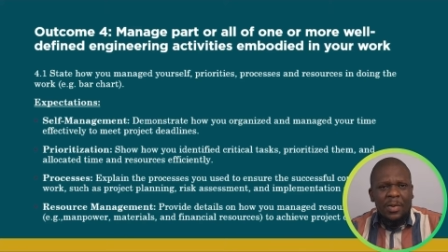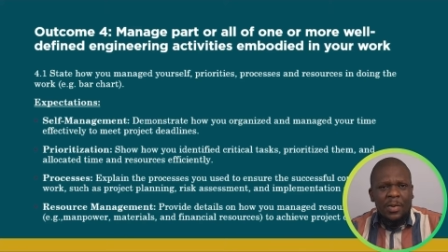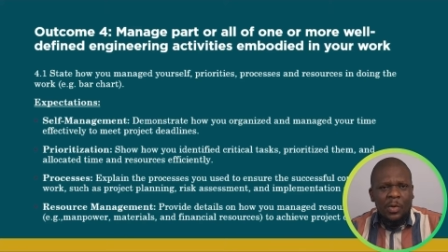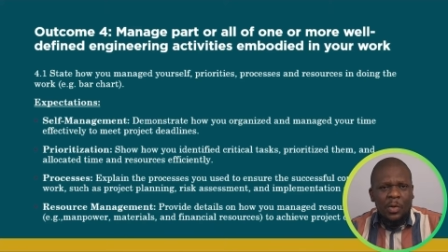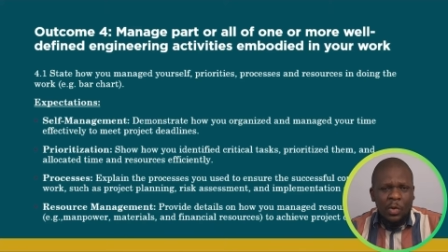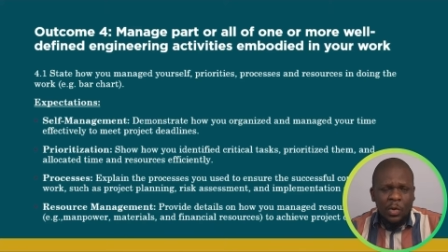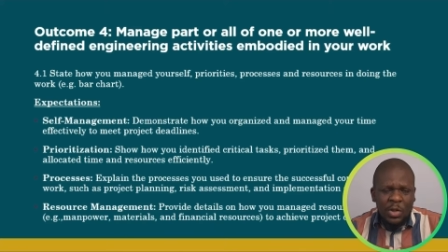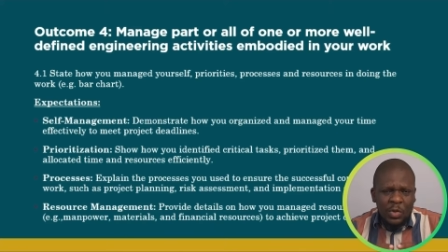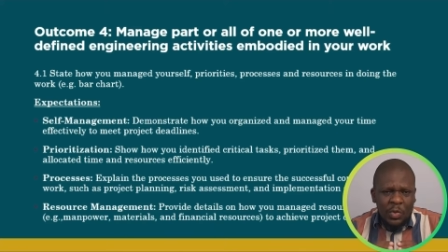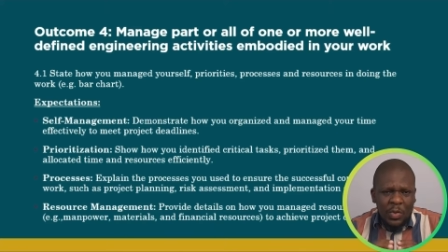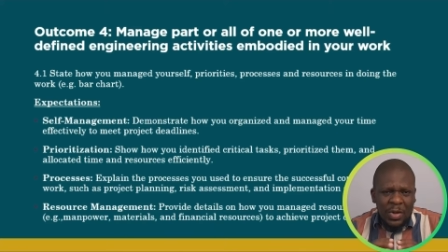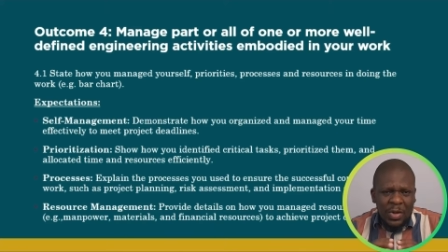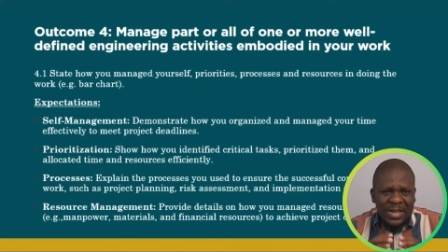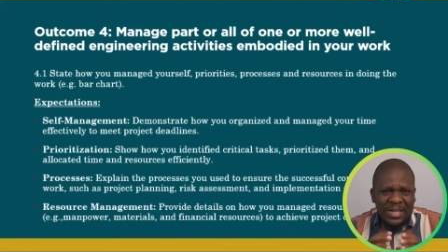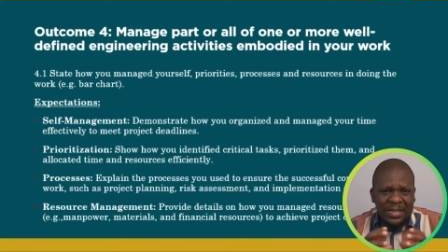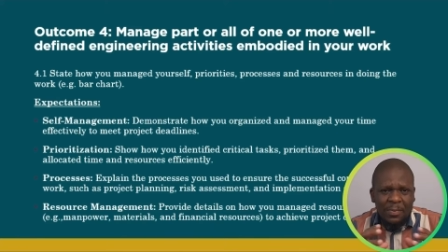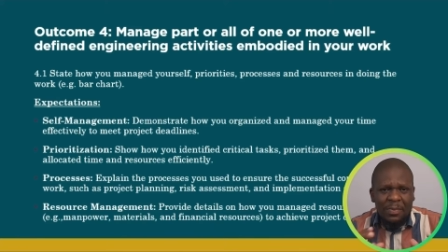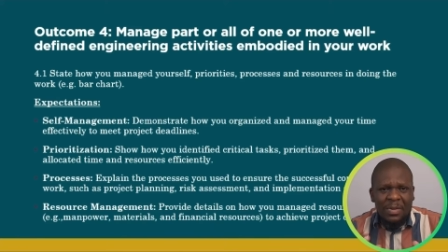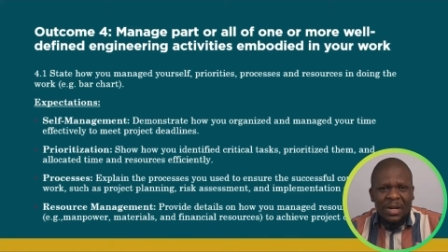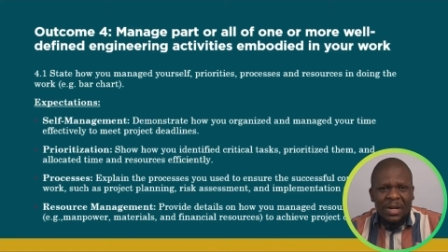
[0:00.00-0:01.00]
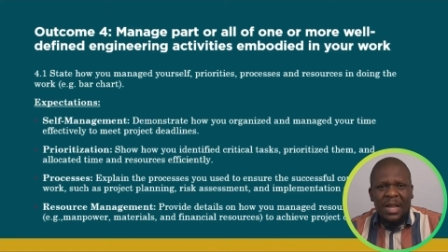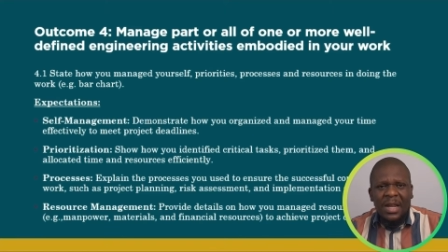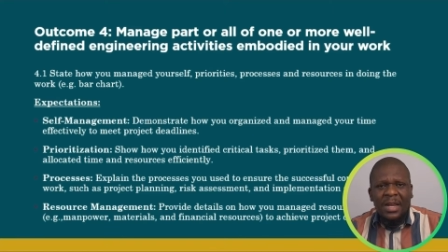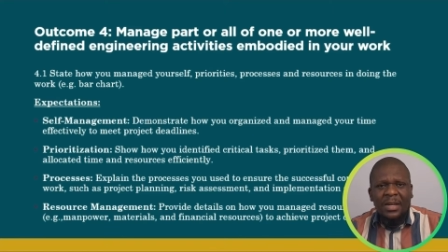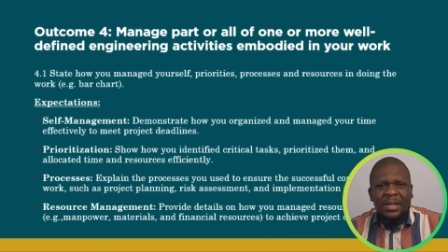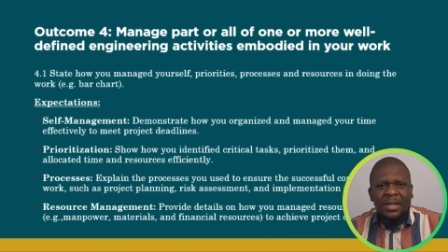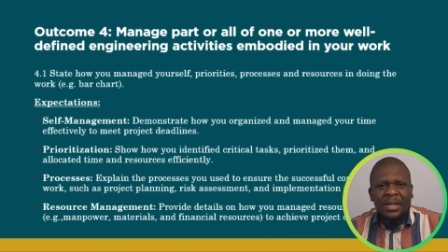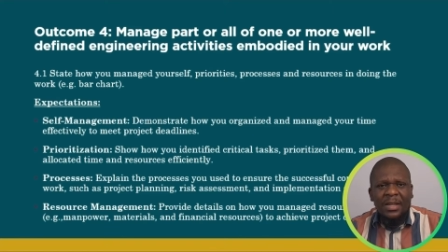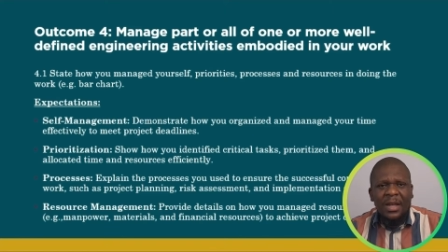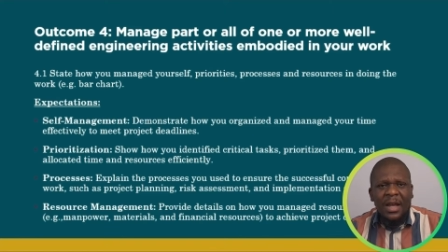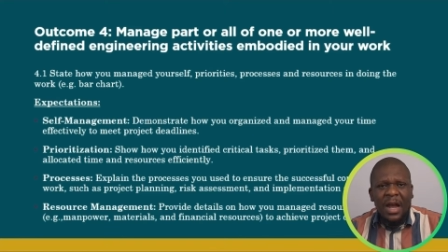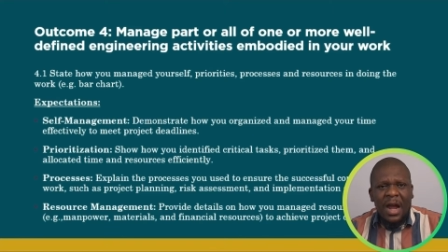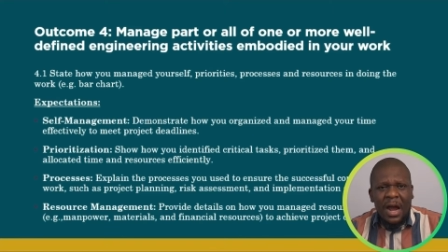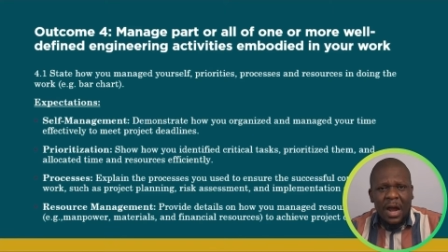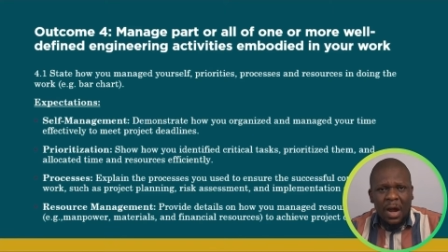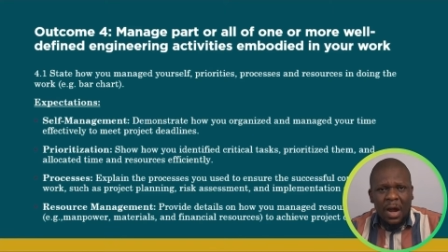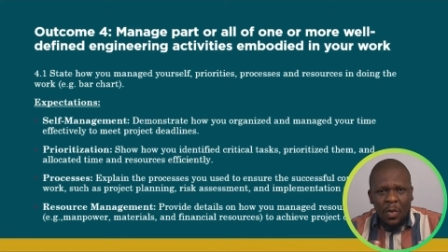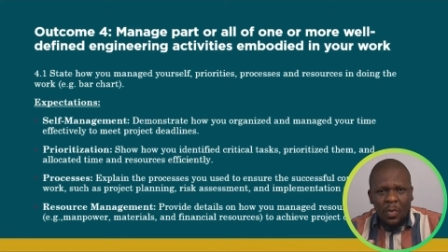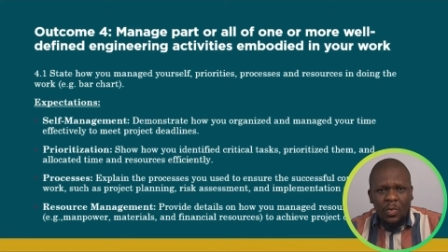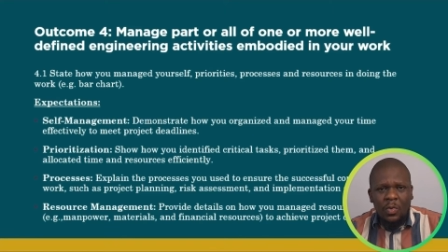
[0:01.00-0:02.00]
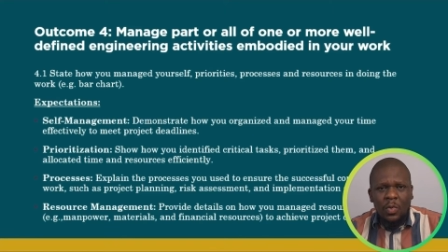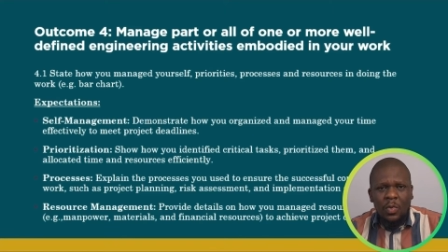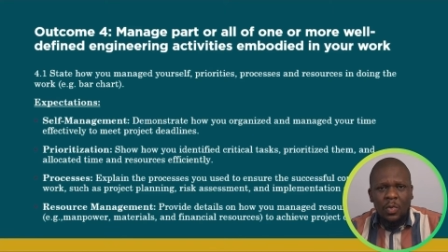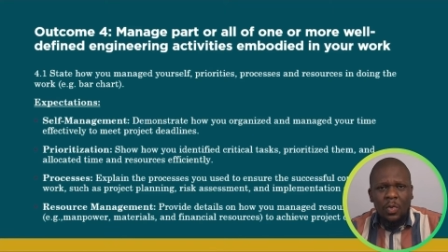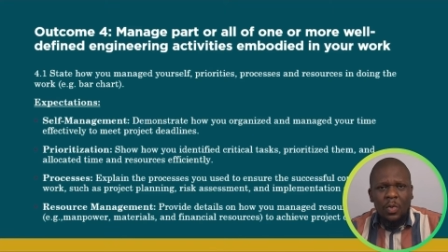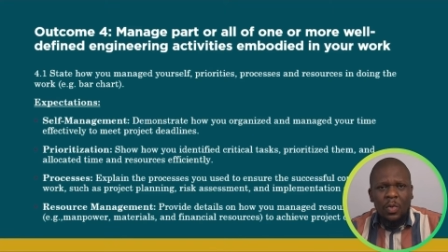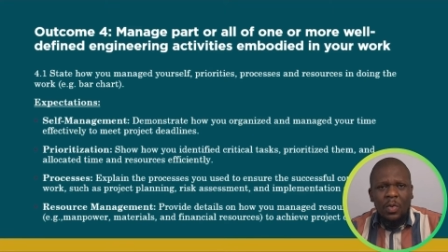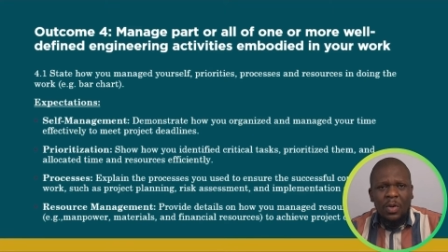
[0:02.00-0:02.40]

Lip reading: You need to explain how you